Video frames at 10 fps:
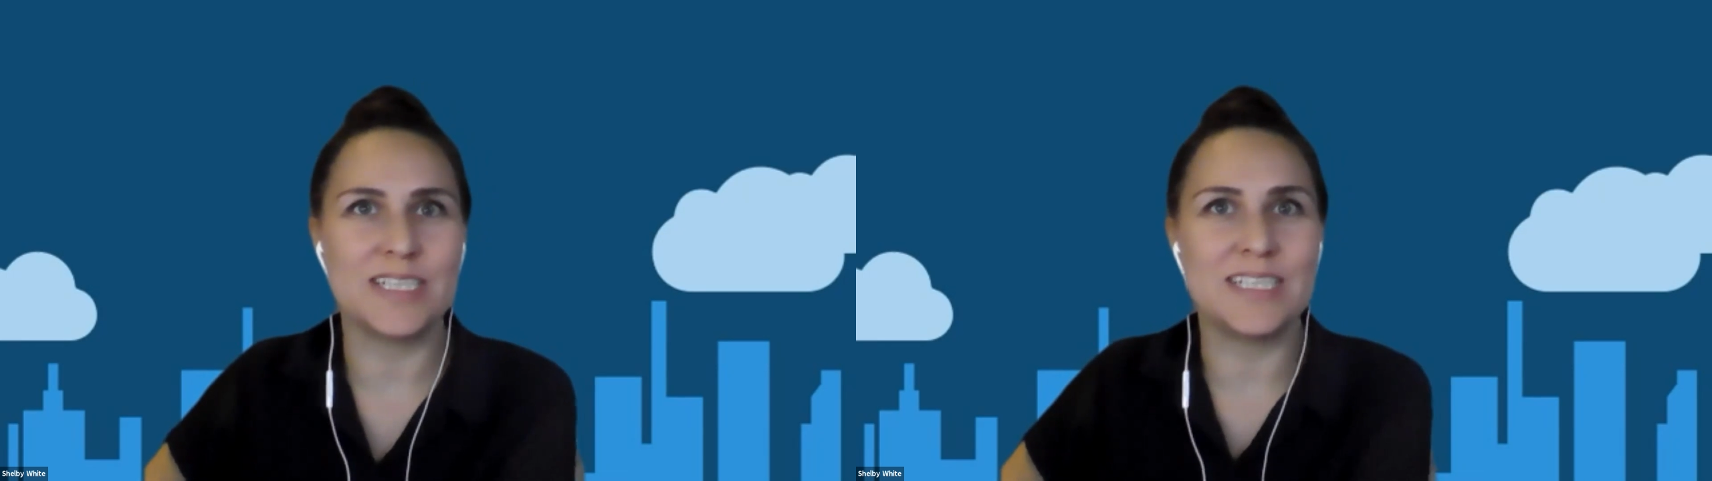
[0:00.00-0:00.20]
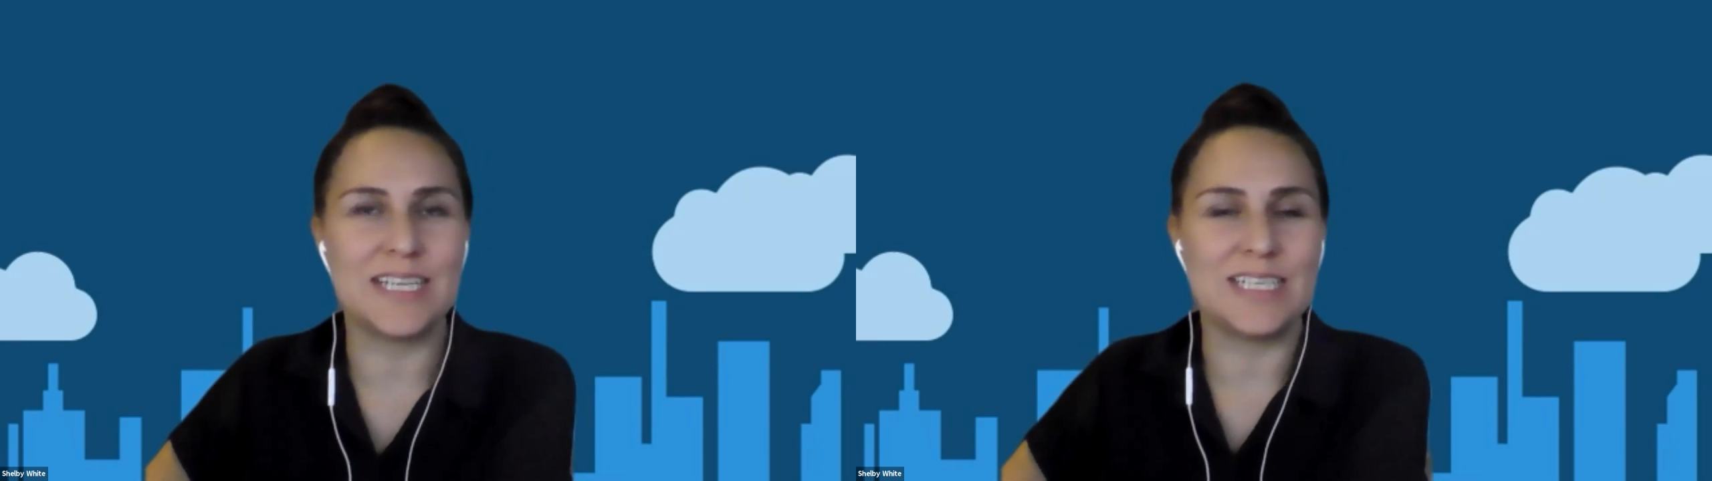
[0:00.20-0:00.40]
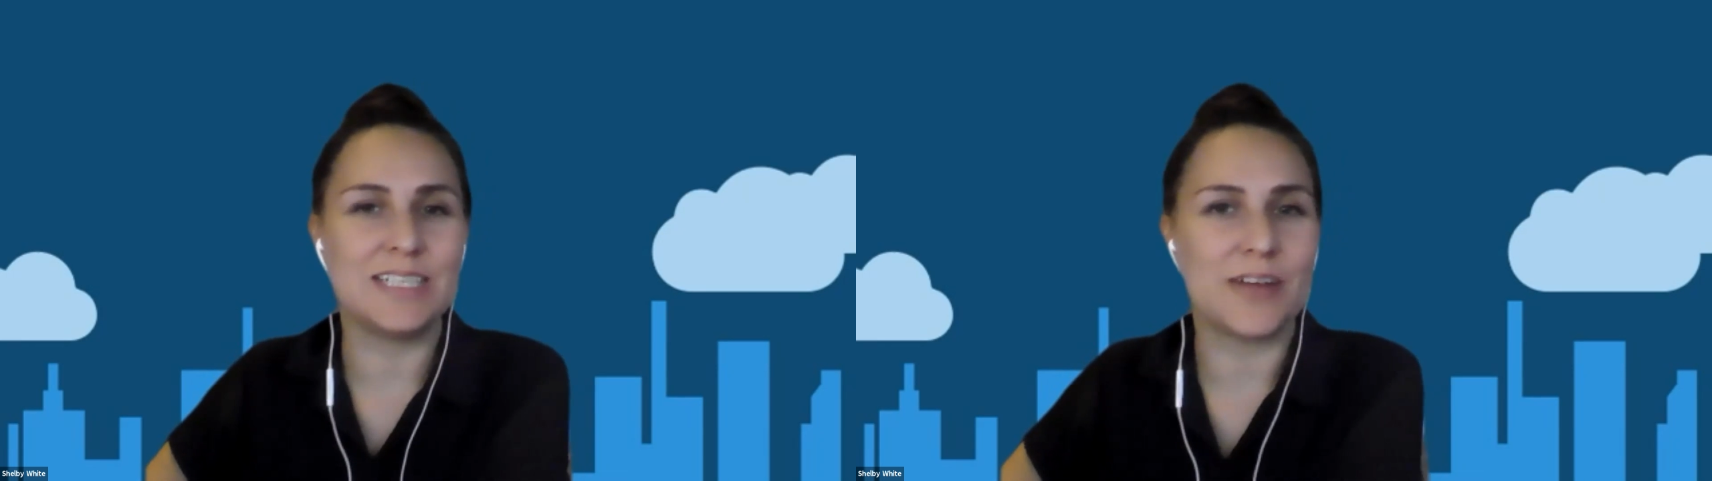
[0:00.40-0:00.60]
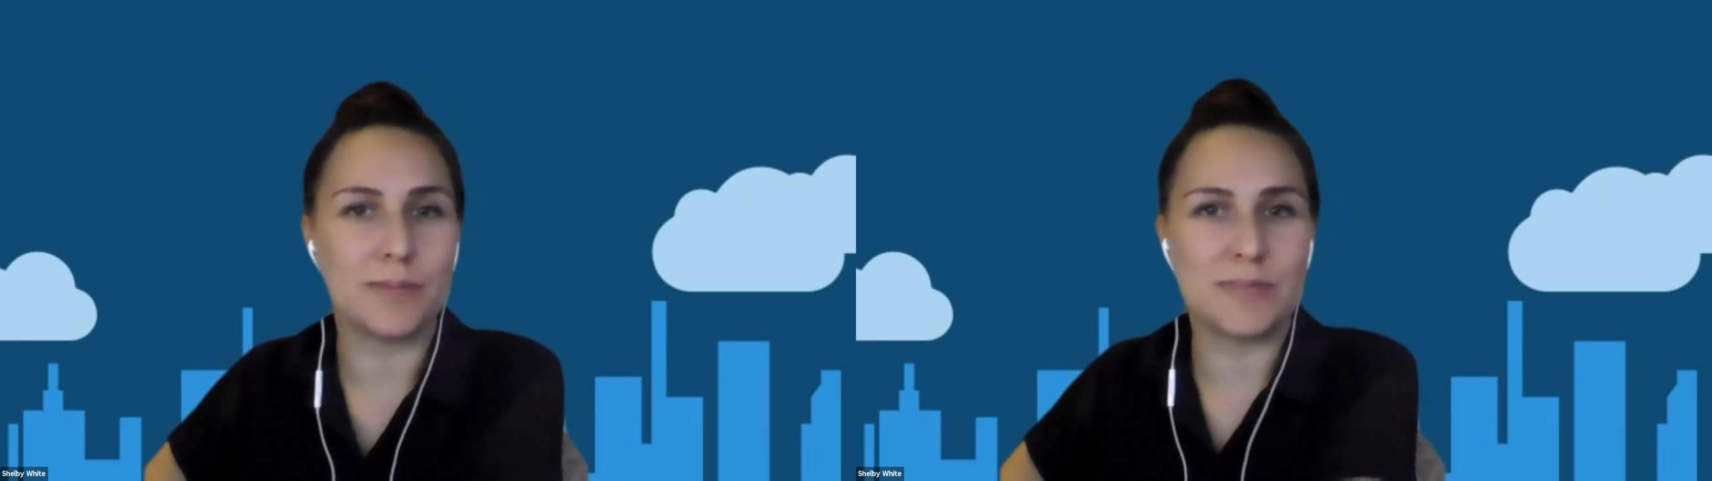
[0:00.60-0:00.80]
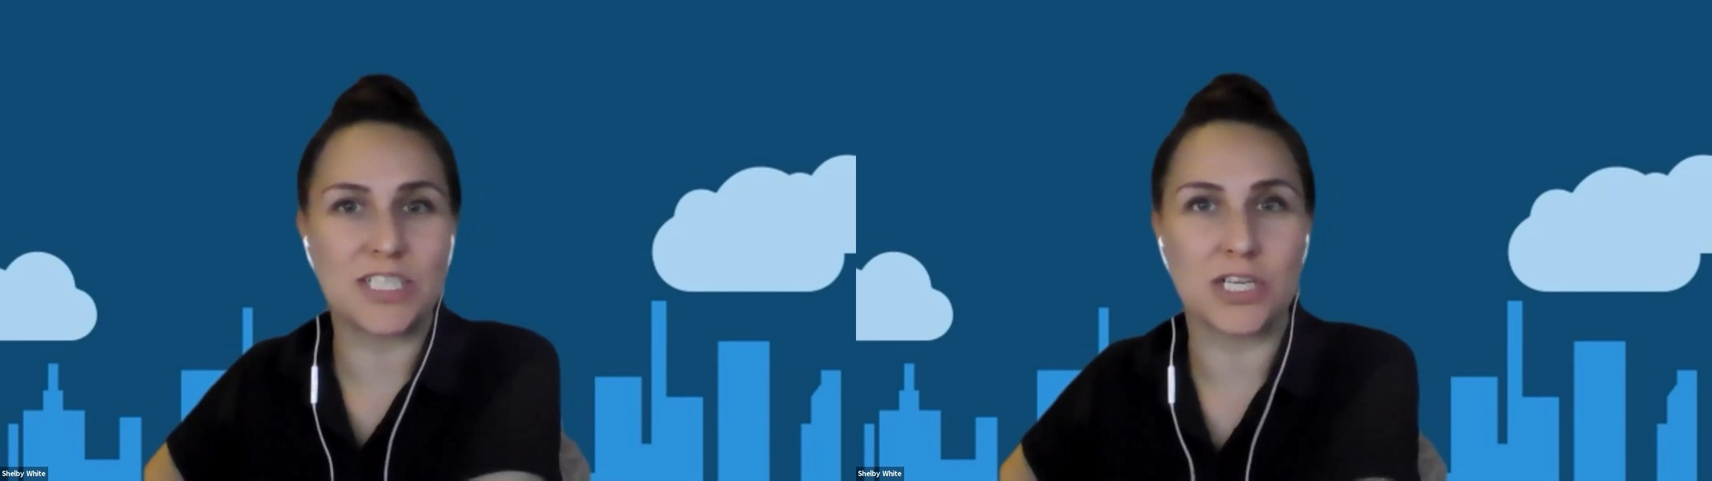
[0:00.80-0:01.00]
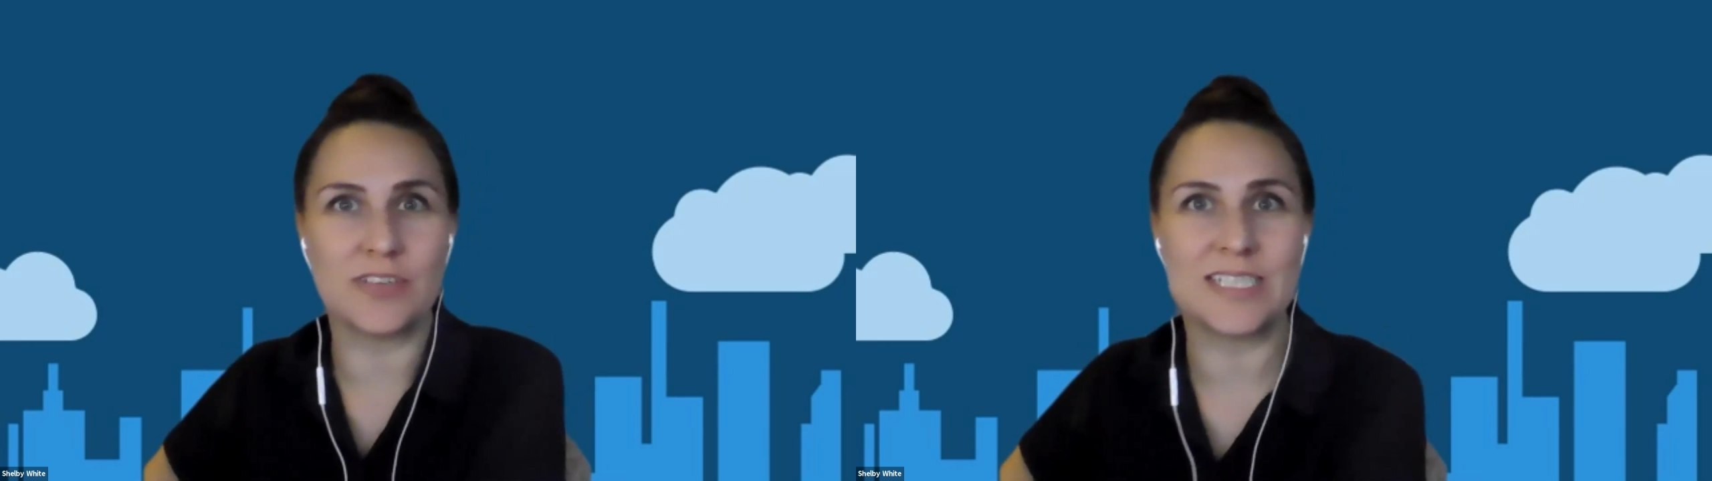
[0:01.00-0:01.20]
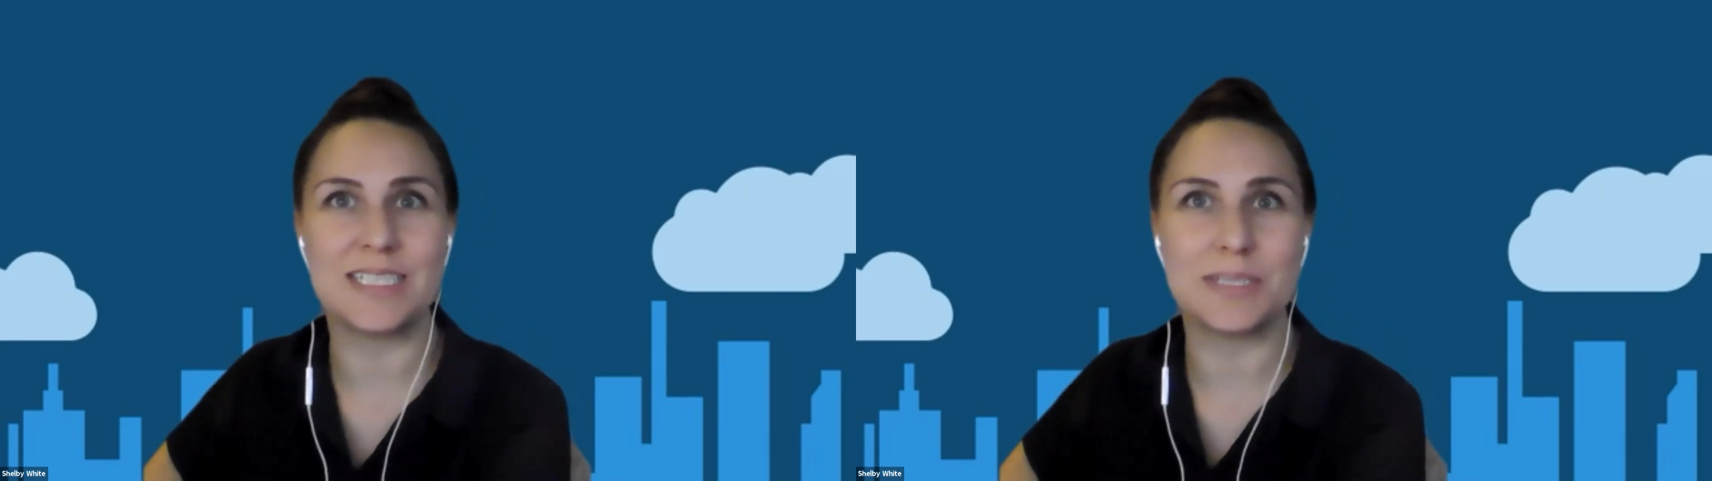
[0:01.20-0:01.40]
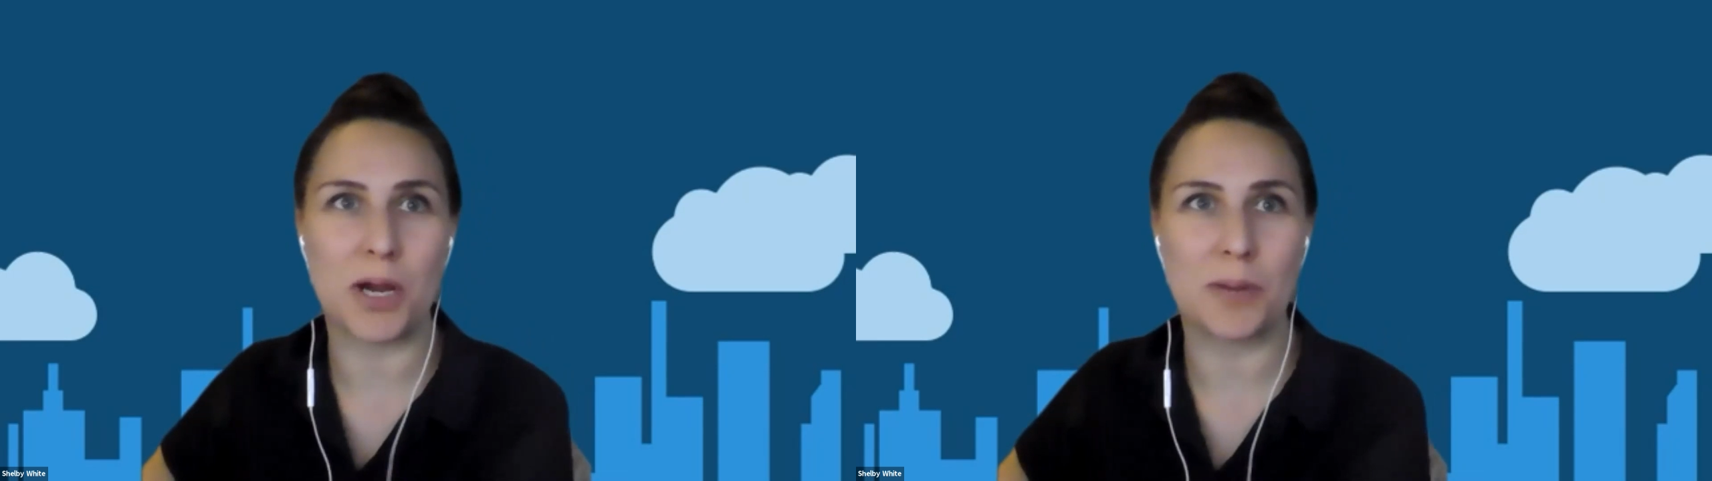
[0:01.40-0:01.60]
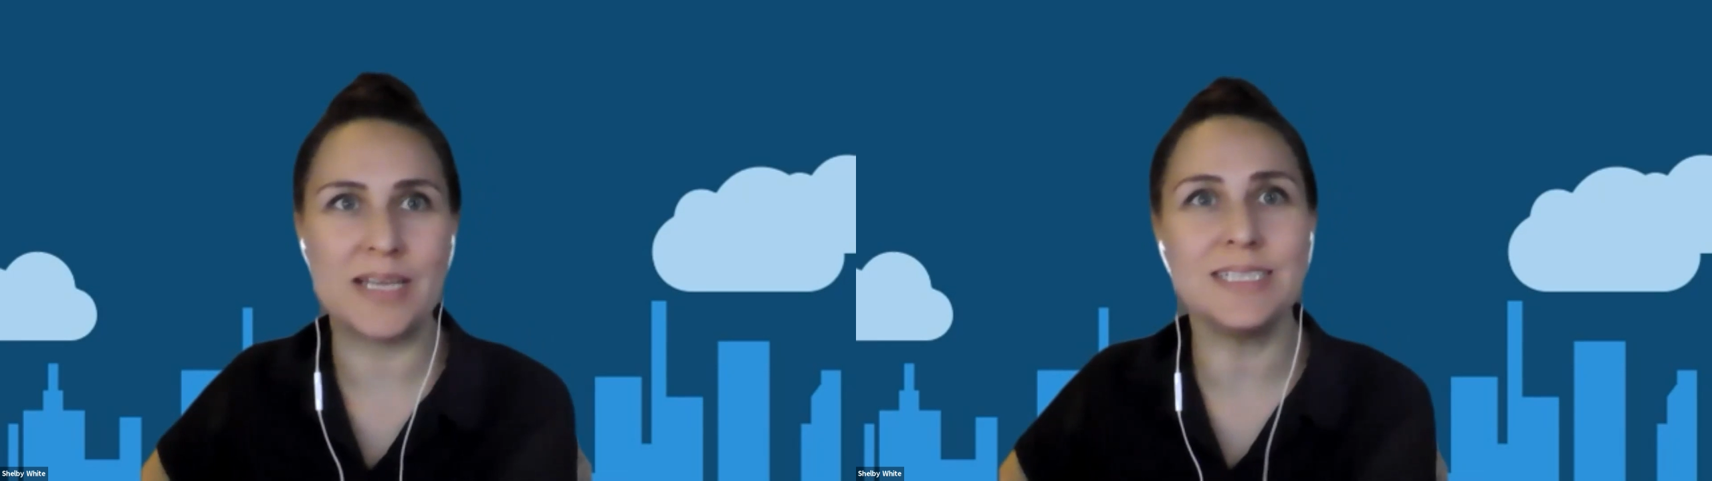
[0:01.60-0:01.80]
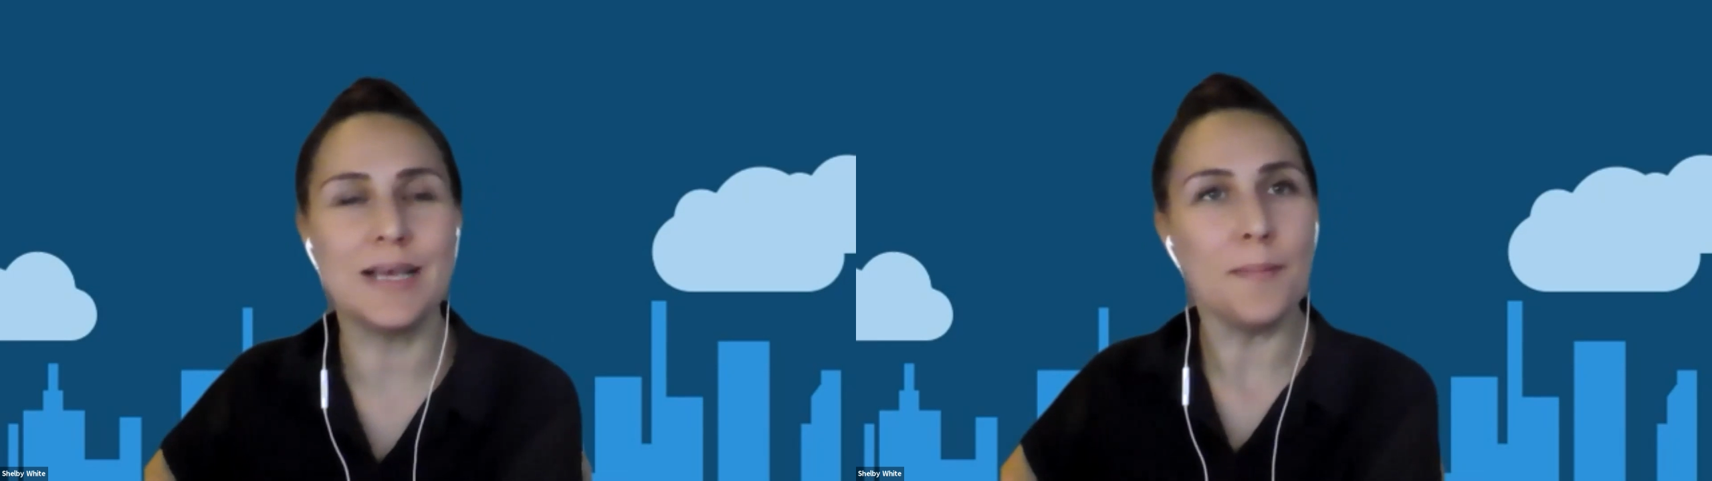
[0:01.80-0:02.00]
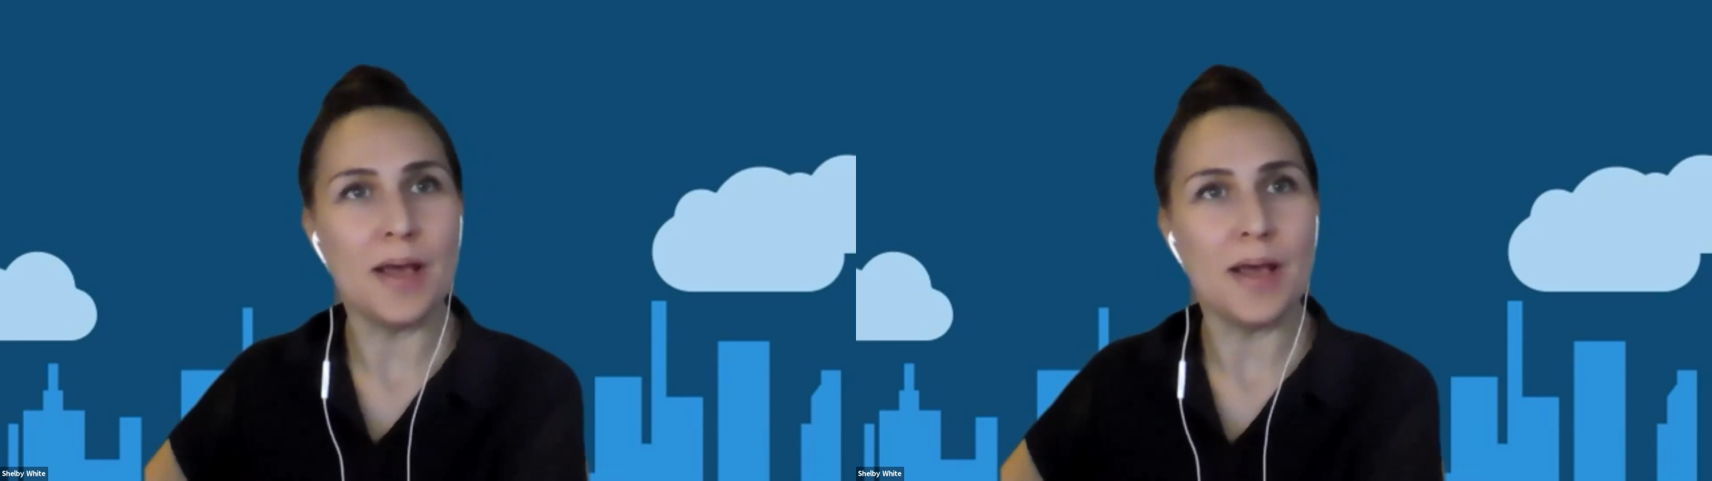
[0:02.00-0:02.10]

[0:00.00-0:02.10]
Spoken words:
the city's Development Services Department.